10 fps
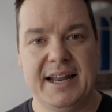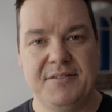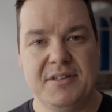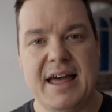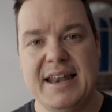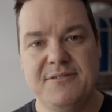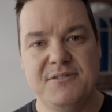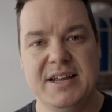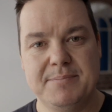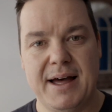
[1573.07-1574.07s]
and if there's any
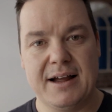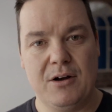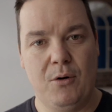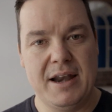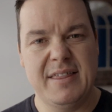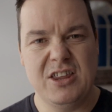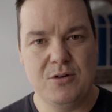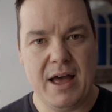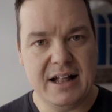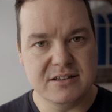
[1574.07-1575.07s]
feedback or anything
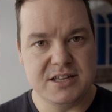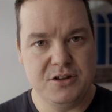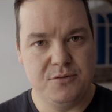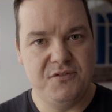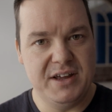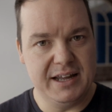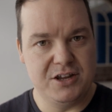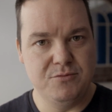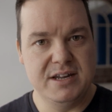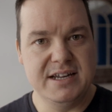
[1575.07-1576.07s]
else that you feel like
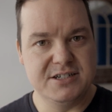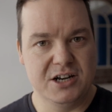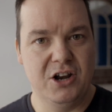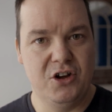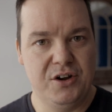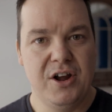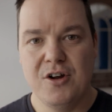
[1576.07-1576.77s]
you need to learn